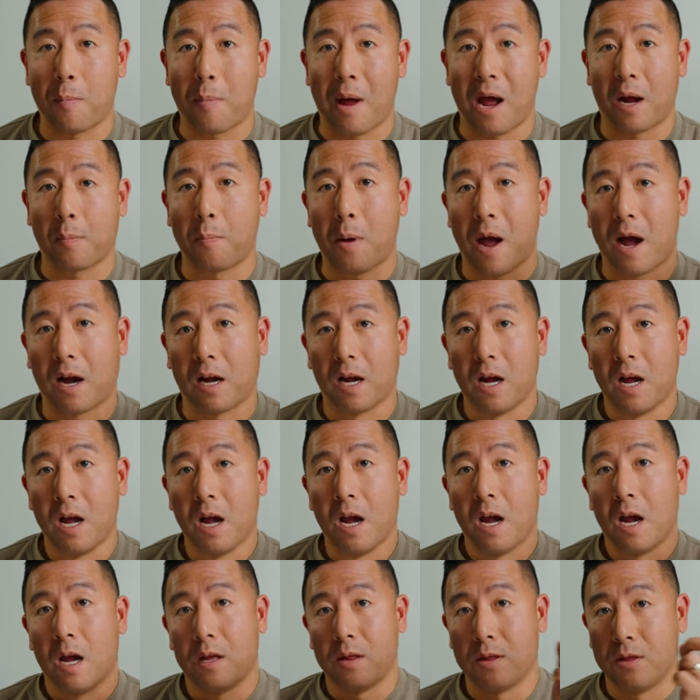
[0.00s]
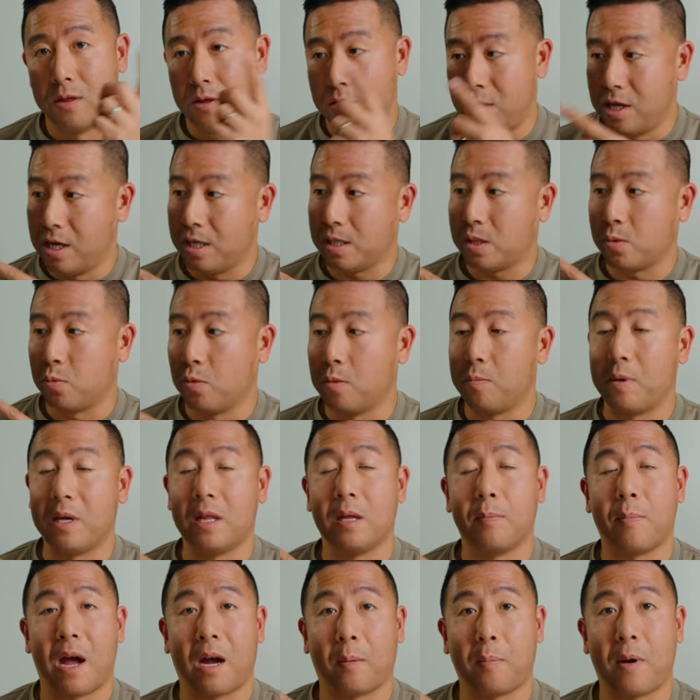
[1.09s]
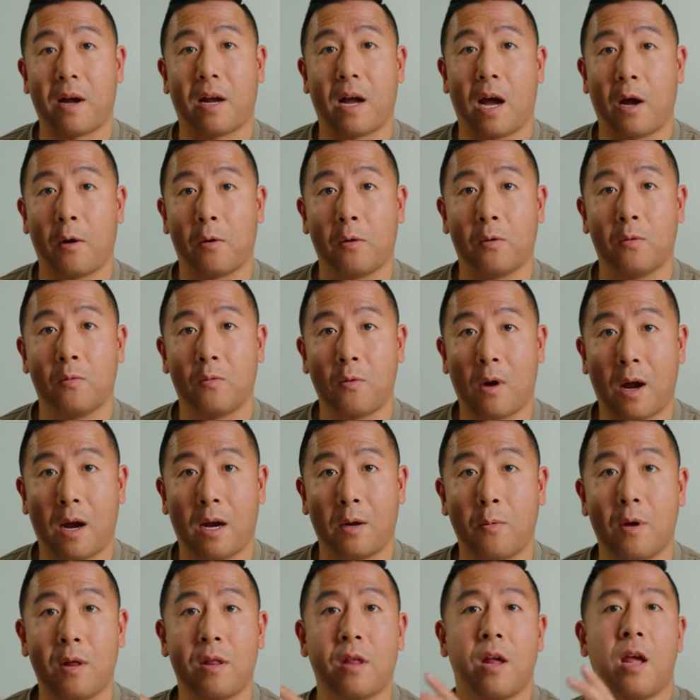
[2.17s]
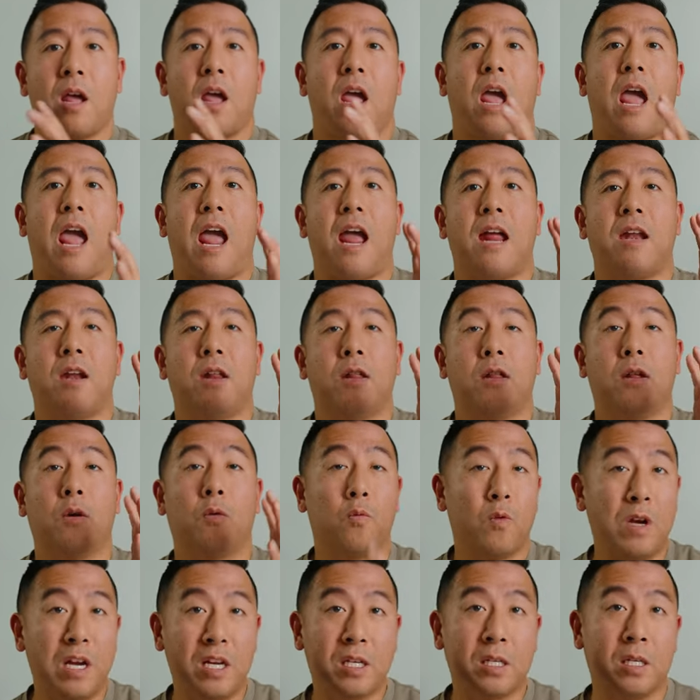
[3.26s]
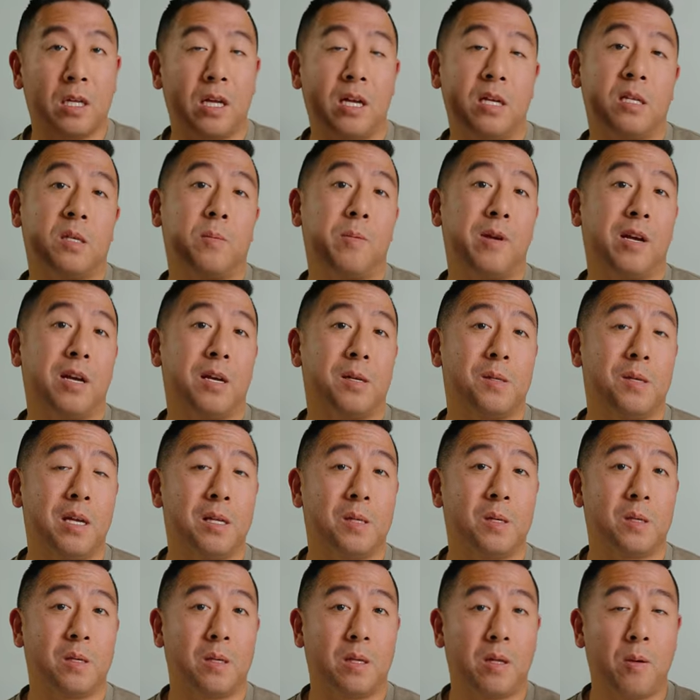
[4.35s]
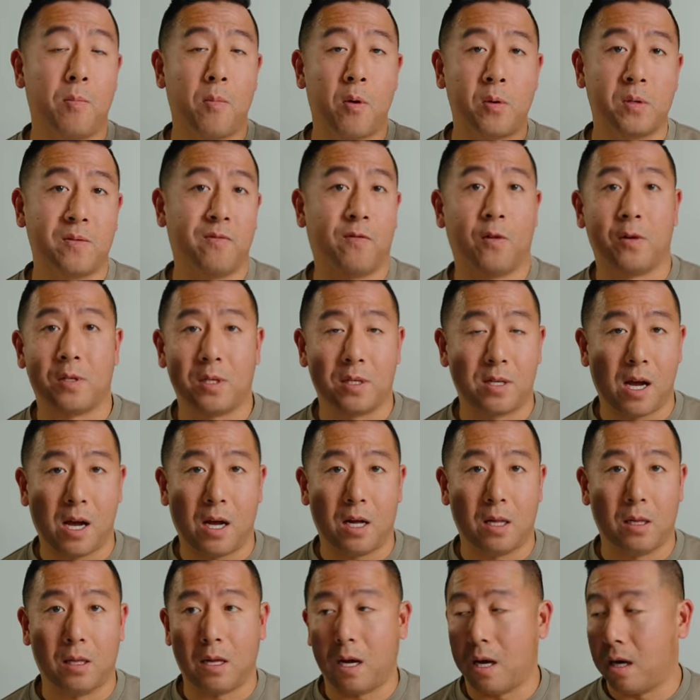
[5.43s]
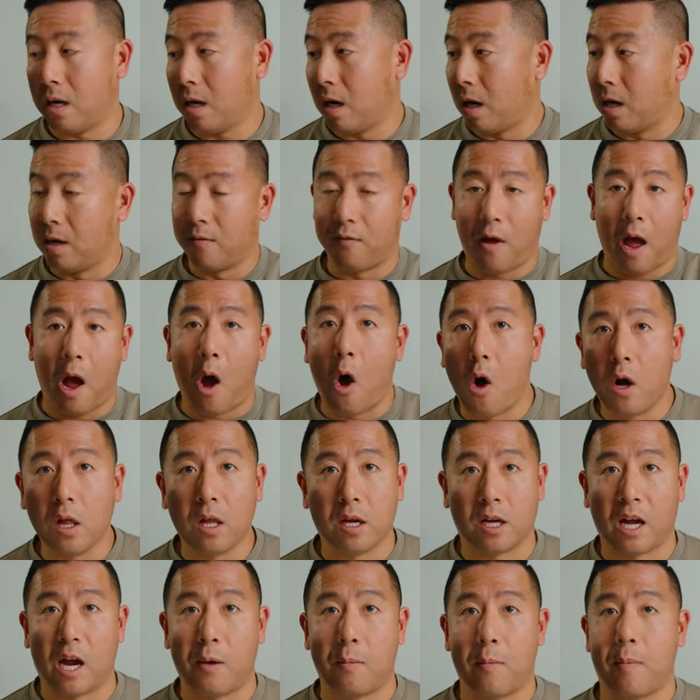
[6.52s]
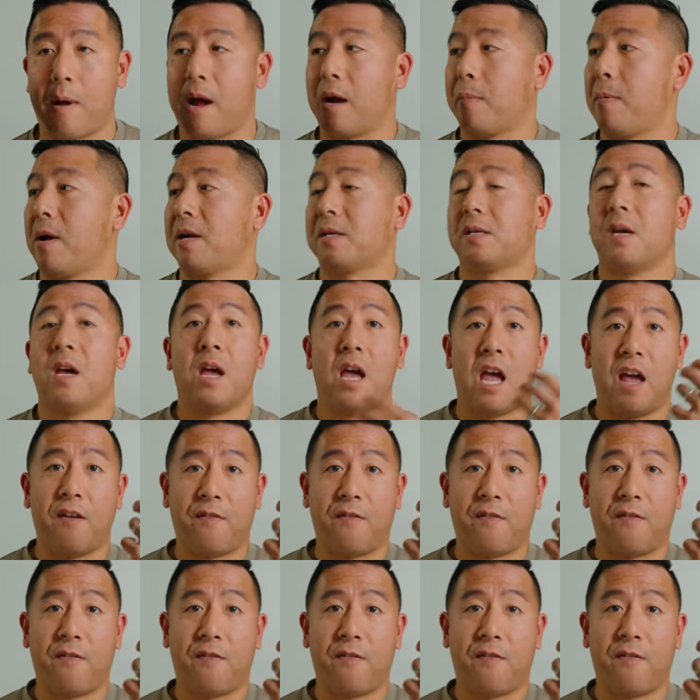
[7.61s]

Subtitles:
backpack, this would be the backpack I would ride with. And the reason is because it's the most versatile out of all the camera backpacks. It